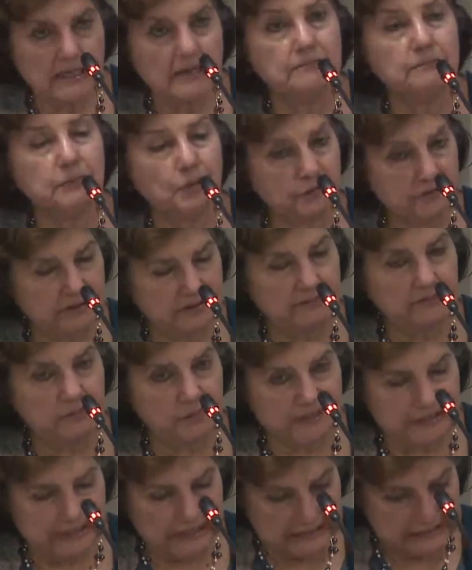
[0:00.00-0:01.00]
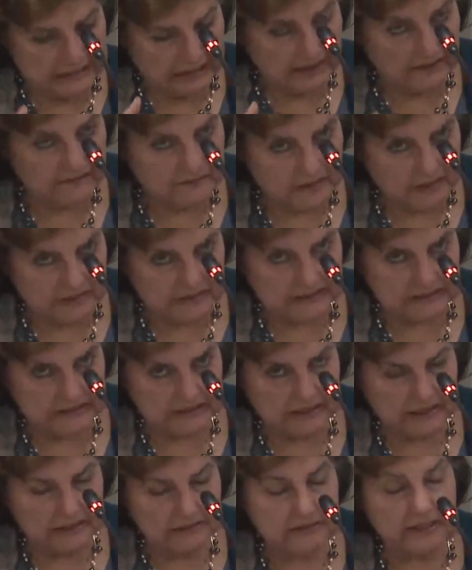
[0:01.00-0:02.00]
both within
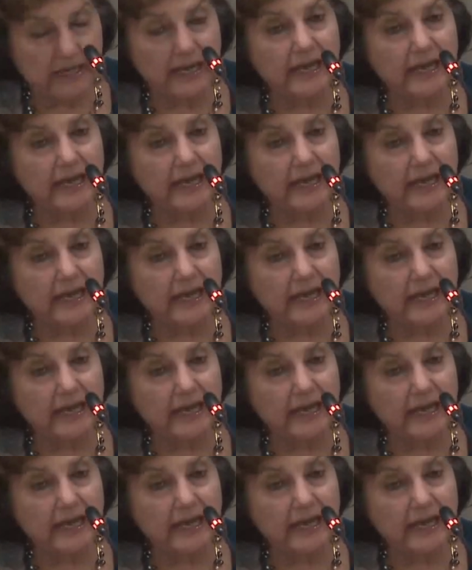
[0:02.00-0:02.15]
Afghanistan,